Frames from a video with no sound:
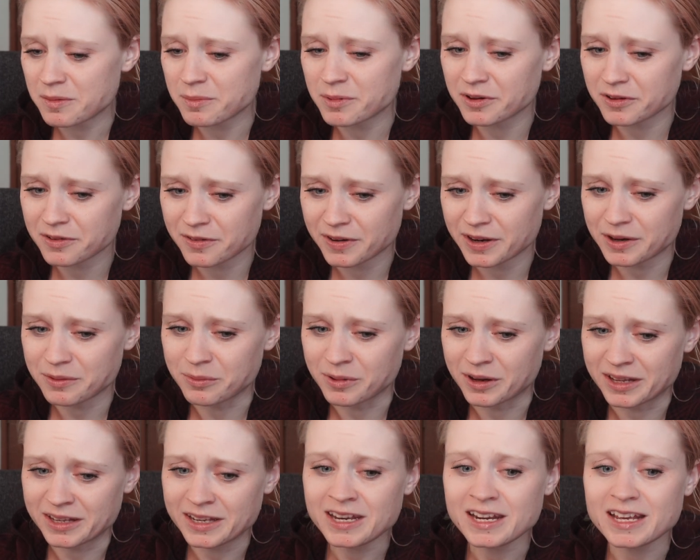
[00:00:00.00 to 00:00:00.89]
about grade
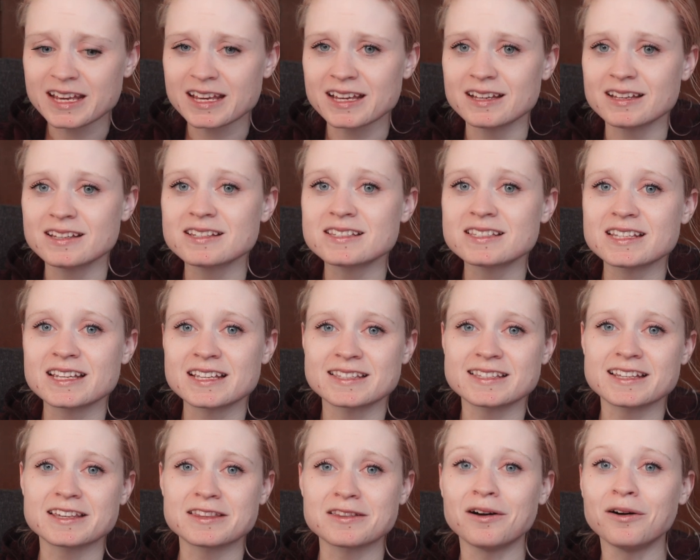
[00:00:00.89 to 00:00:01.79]
1 is it's
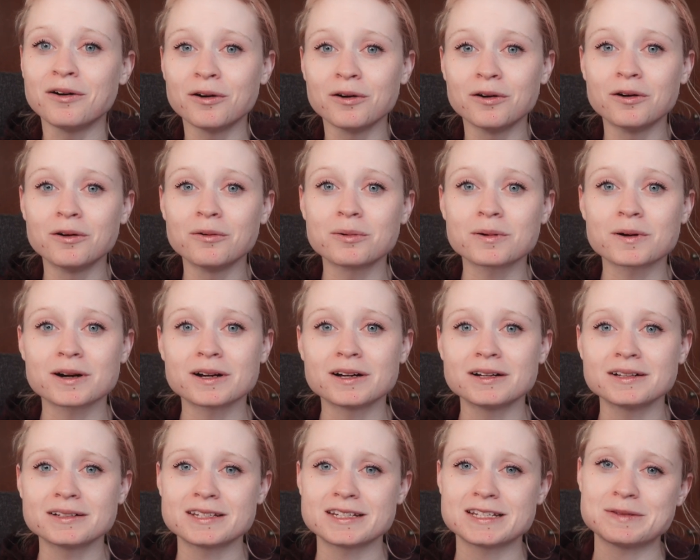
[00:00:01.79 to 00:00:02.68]
like the whole
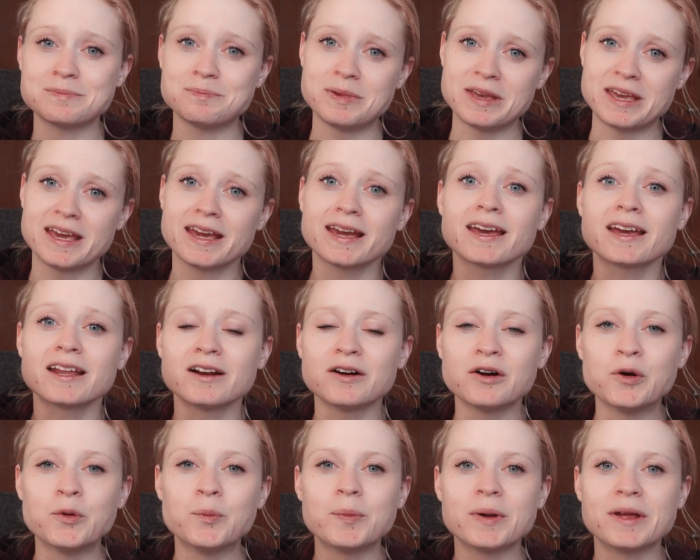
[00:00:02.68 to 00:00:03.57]
world is big and
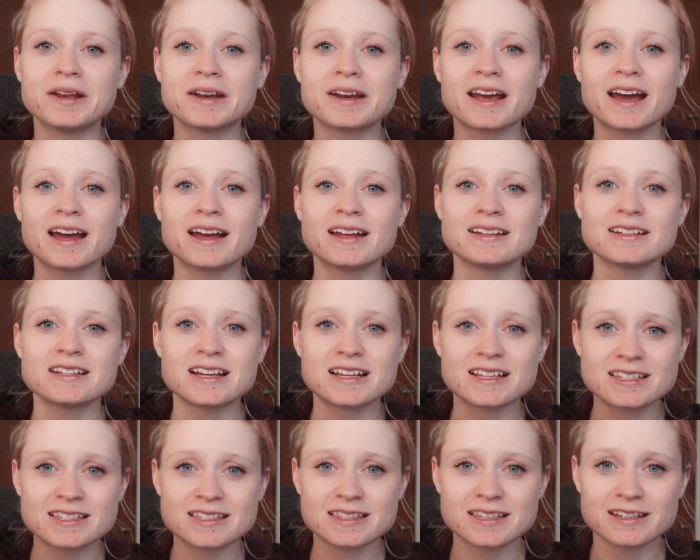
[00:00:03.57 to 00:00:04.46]
open, and
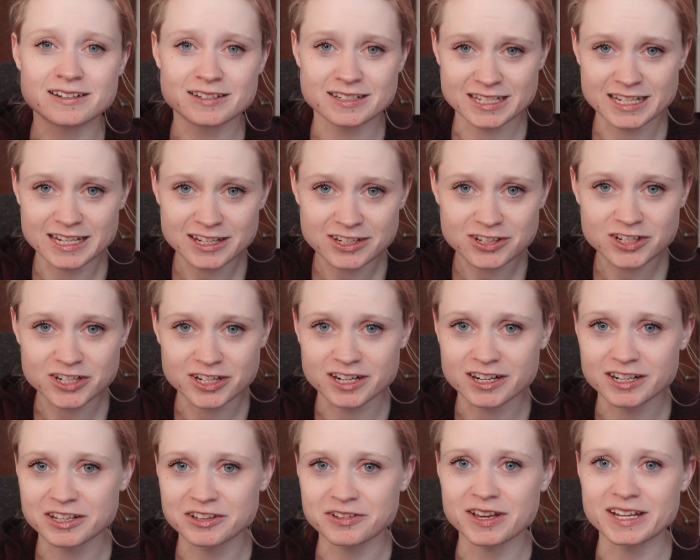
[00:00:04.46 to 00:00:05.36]
as their teacher,
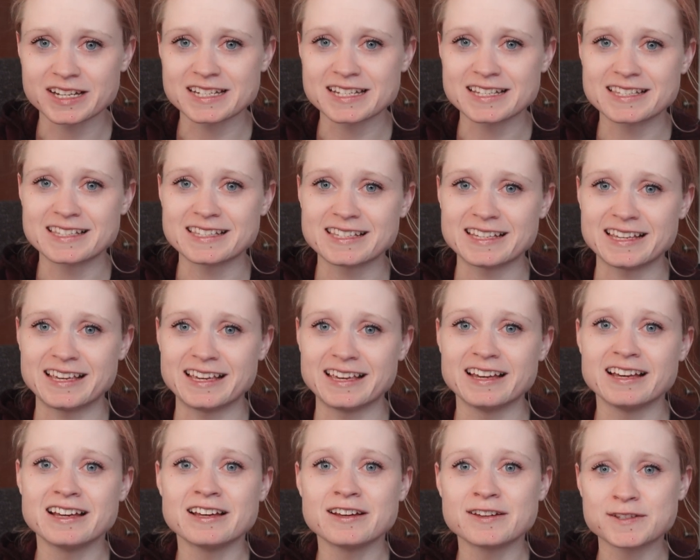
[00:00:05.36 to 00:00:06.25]
you get to
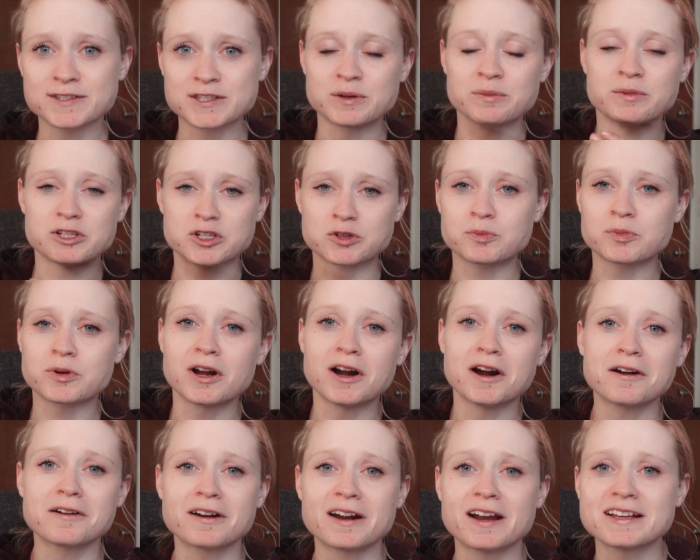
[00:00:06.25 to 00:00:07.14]
see so much
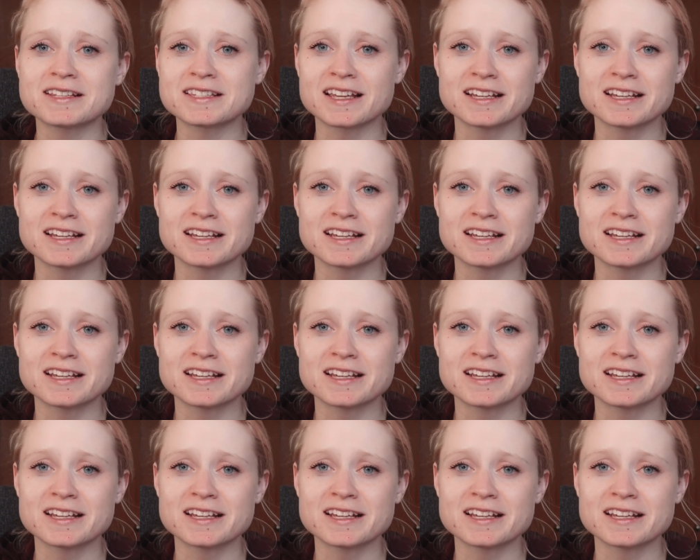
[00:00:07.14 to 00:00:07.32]
progress.